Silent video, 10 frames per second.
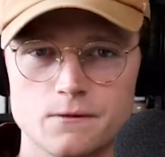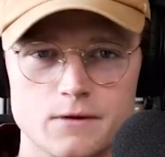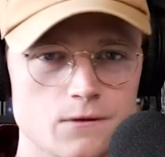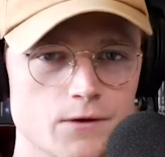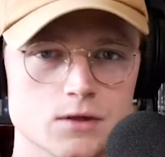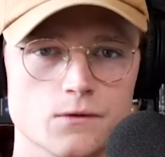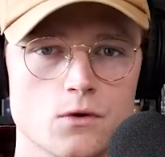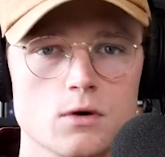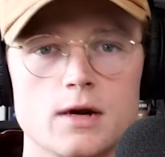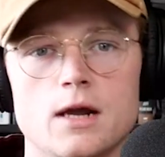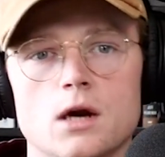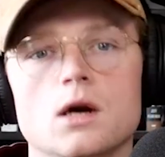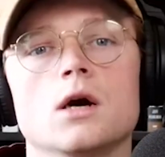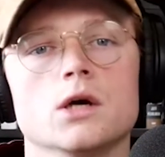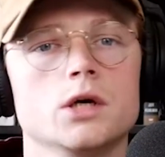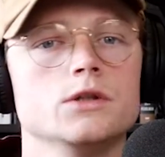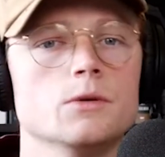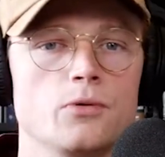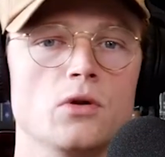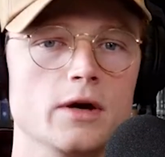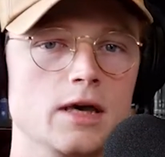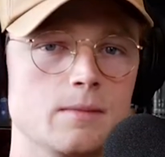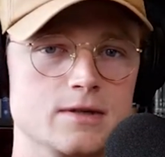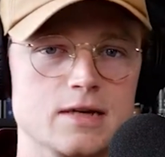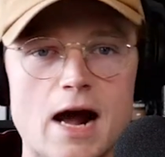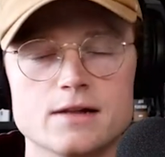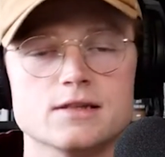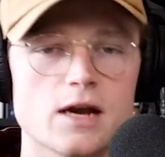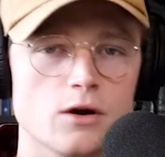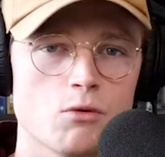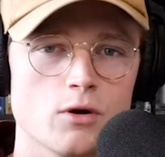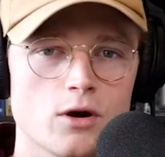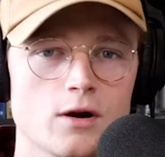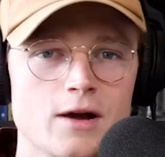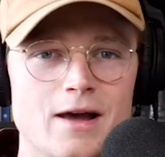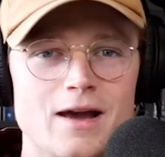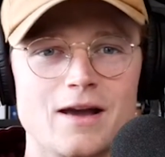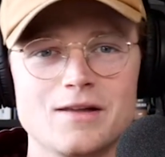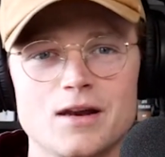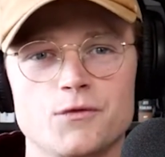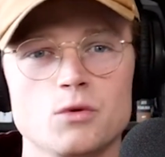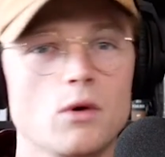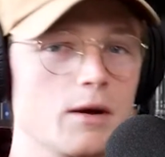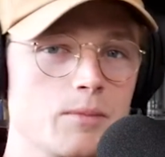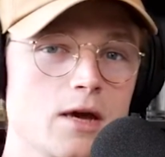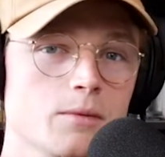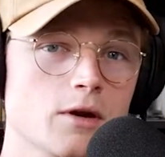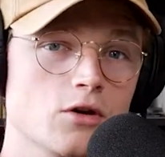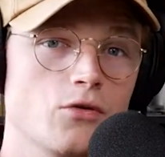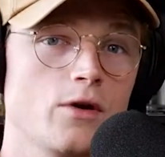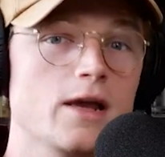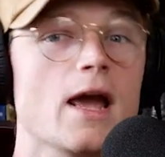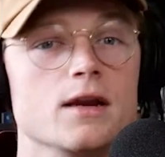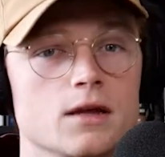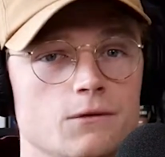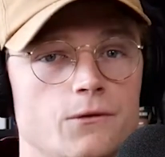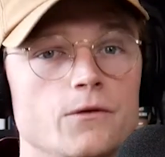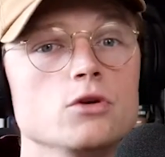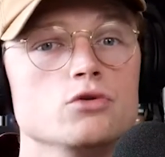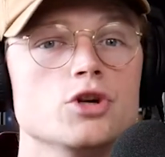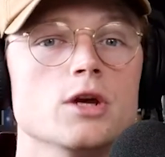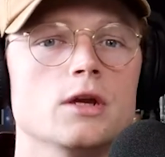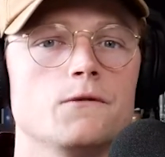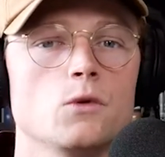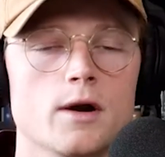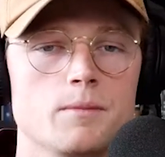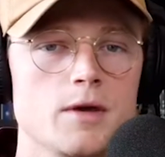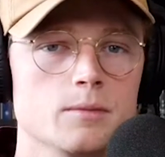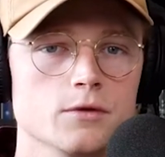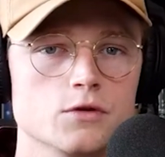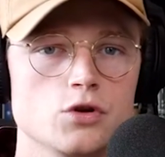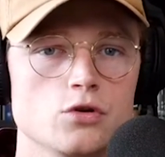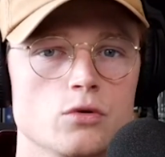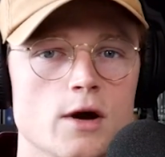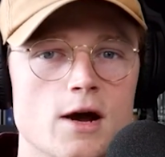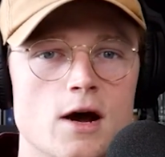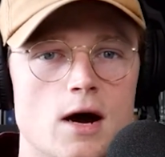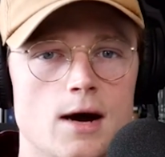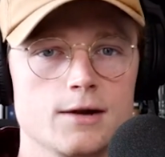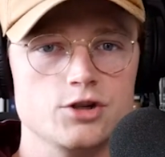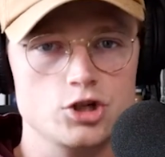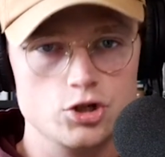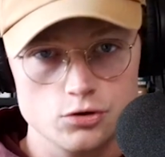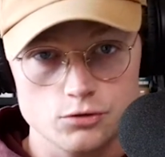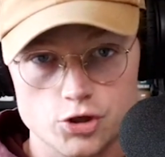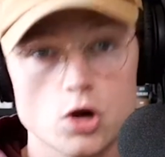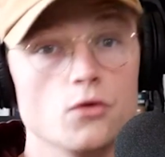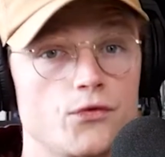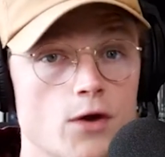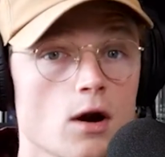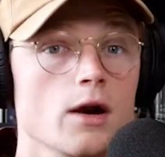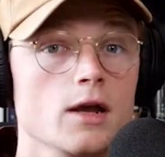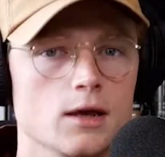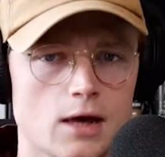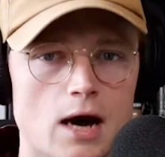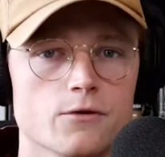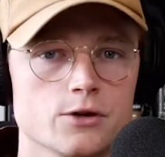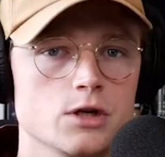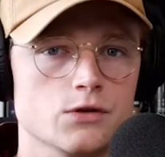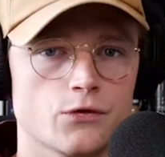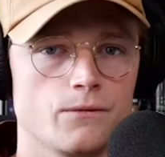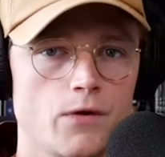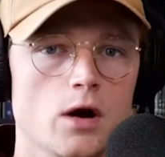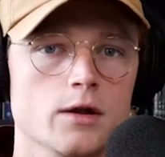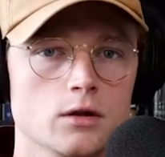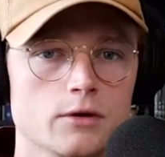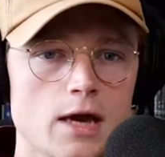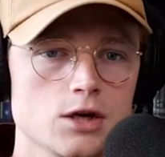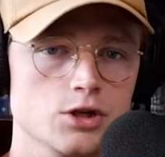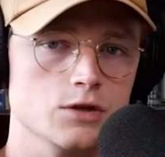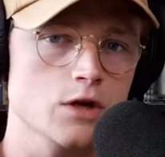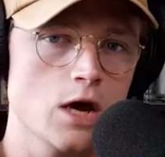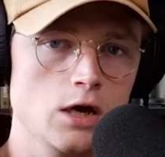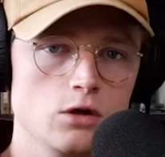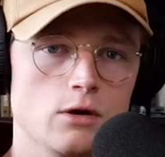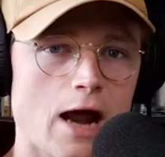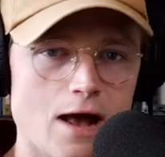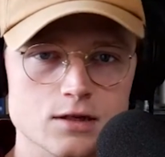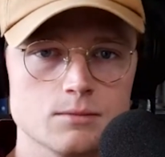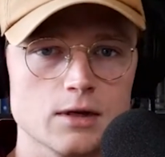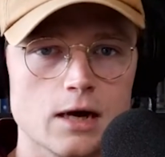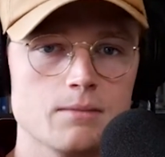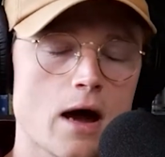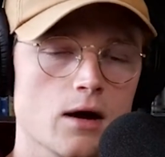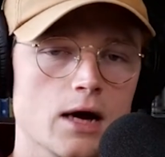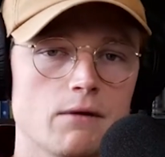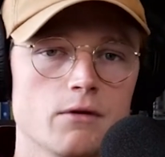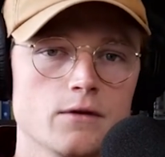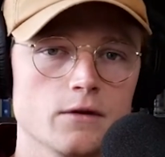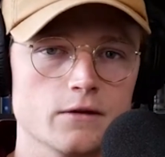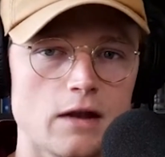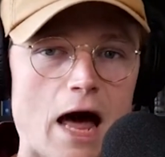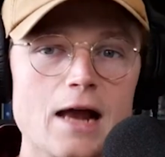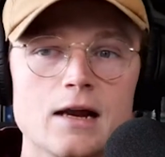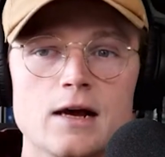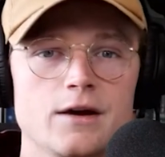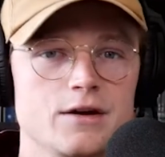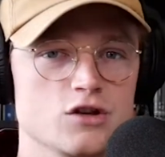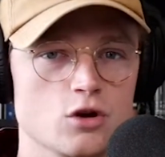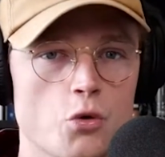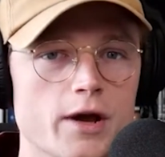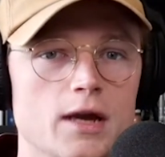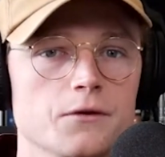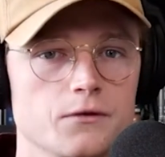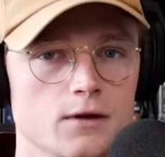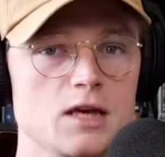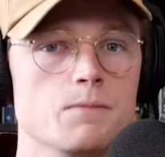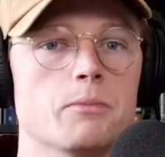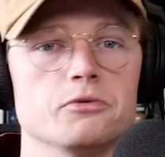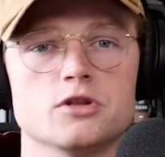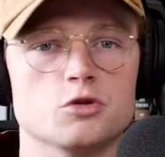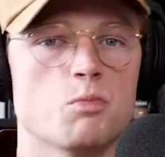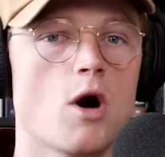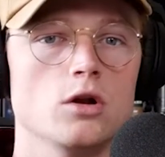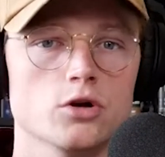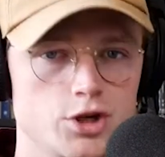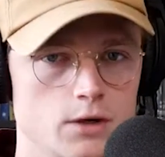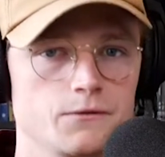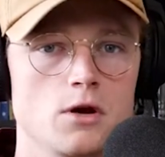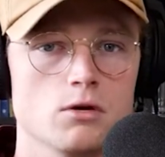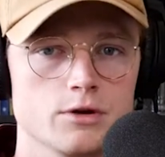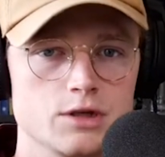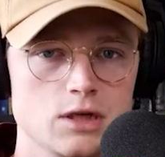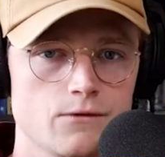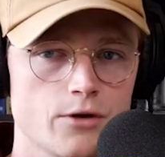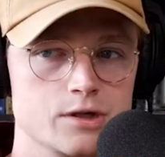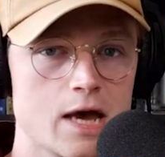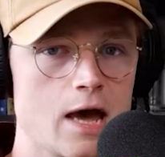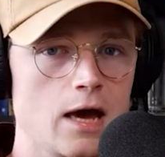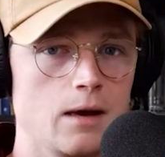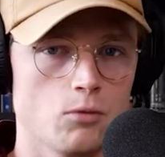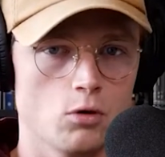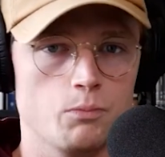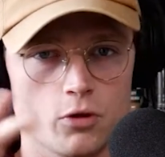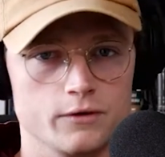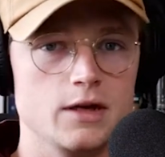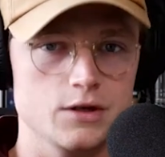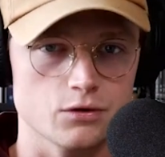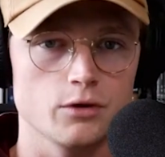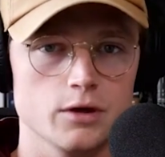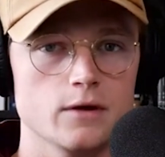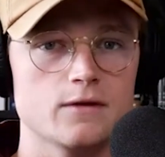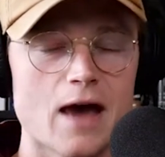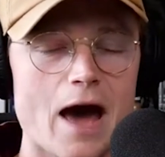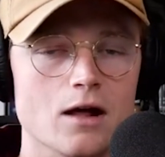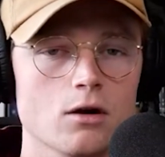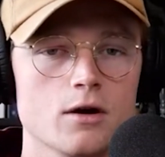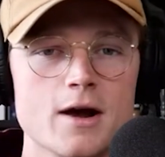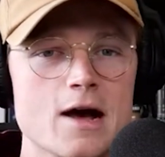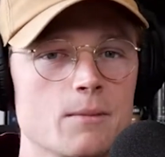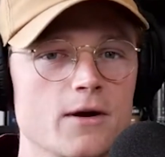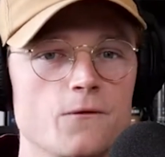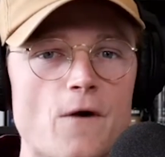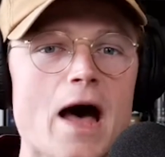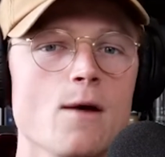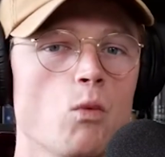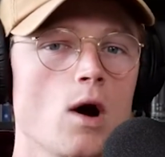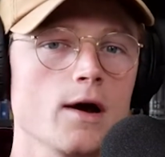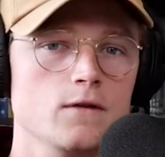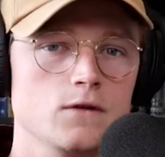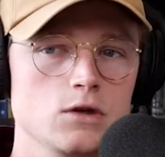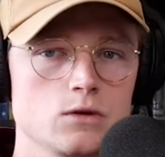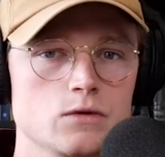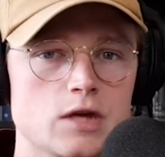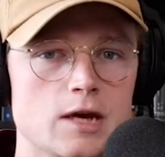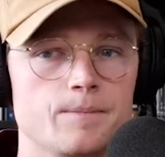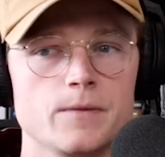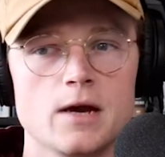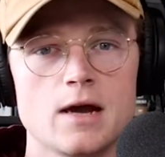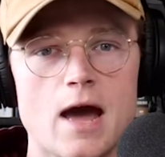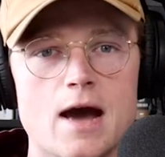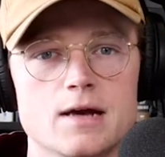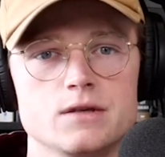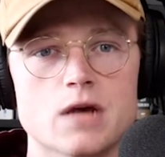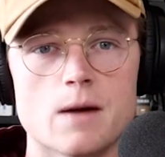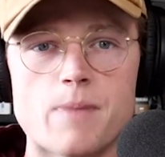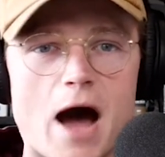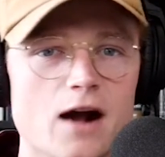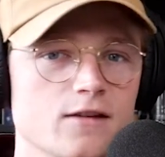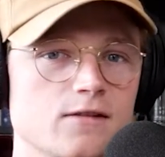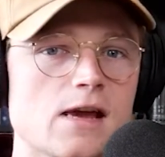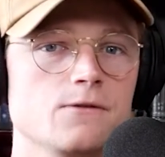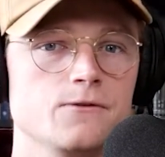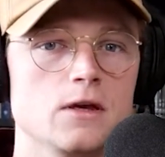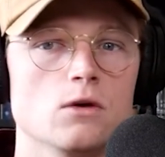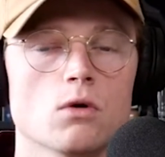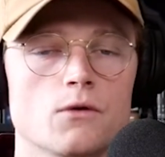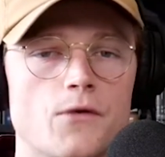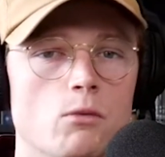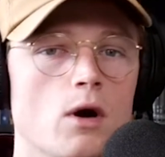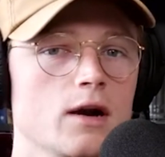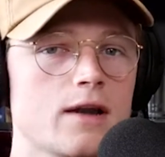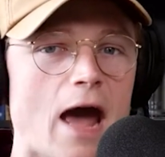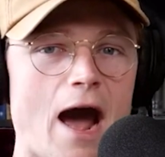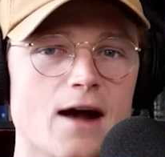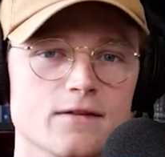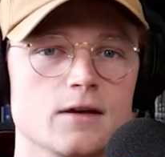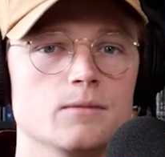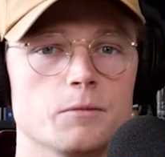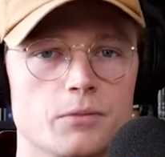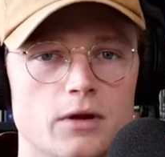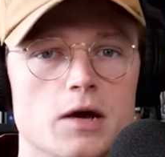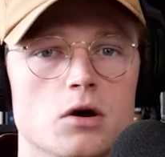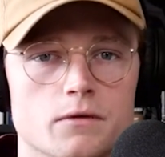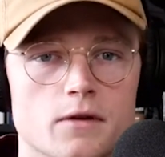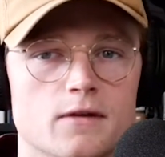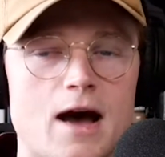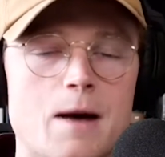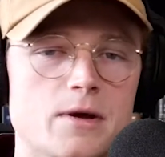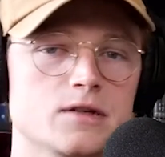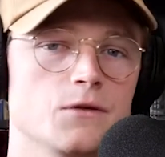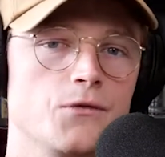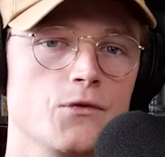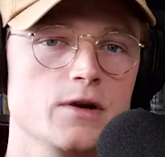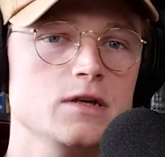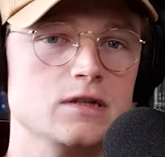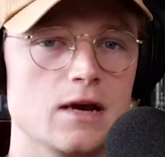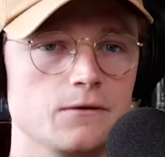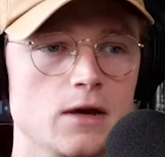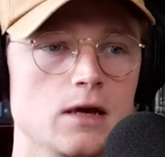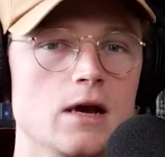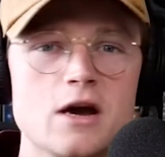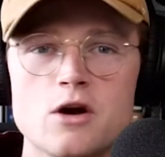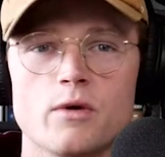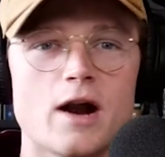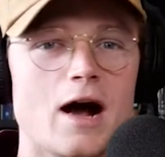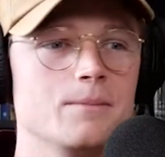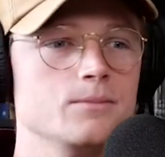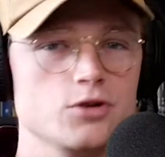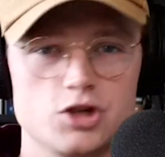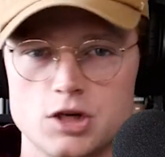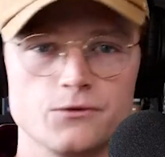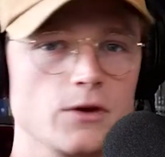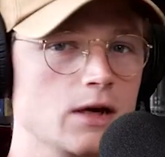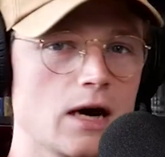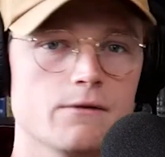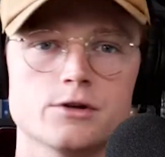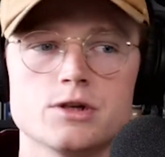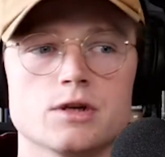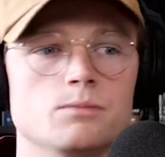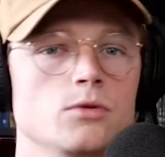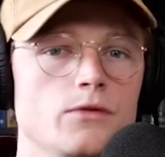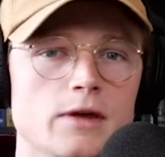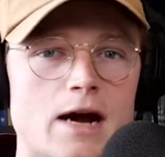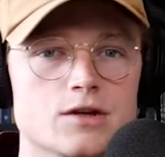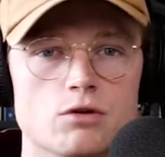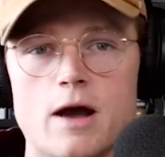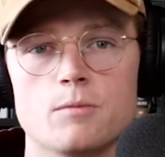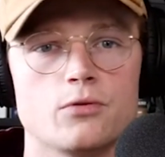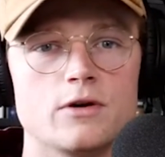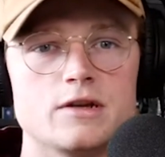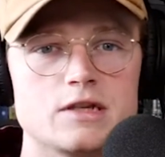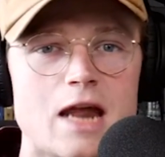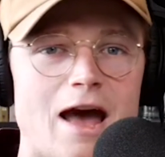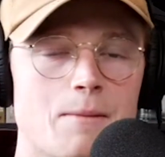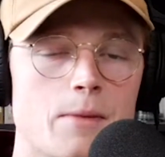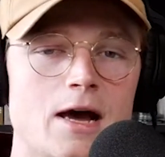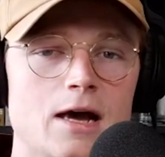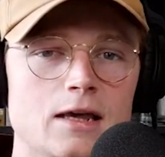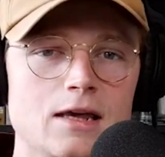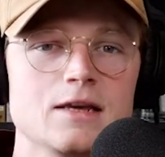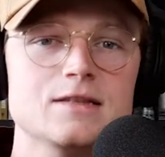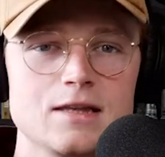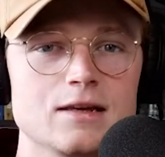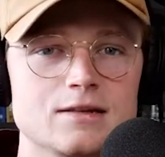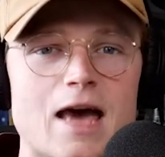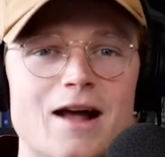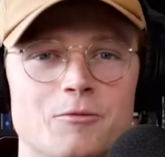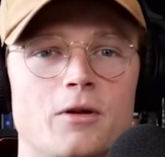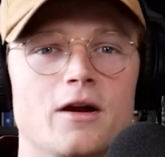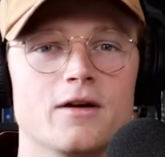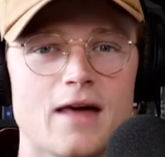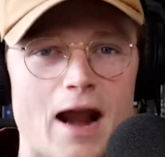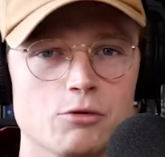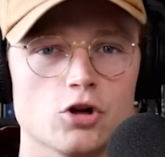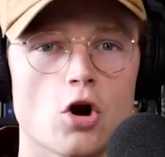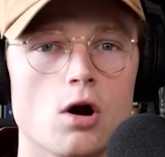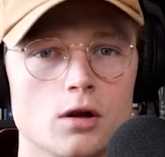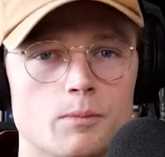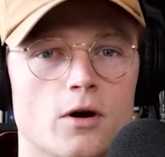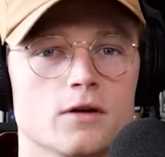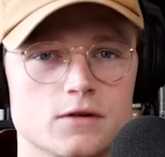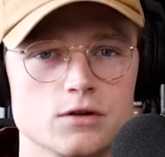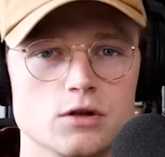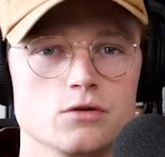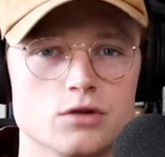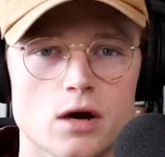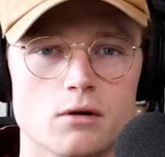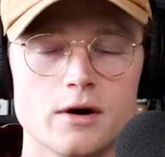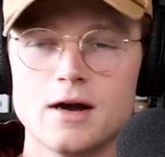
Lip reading: defensive coordinator, could deploy him as an outside corner. And then if you want to be able to create confusion, if you want to be able to show varying coverages from varying locations, you can ask him to come down and cover in the slot. He's quick enough to keep up with smaller, shiftier receivers. And more importantly, he's a really good tackler. But if I wanted to use him as a box safety, or if I wanted to ask him to play over the top as a free safety when I'm shifting coverages, I'm moving guys around pre-snap, he is the exact player that I would call upon to do so.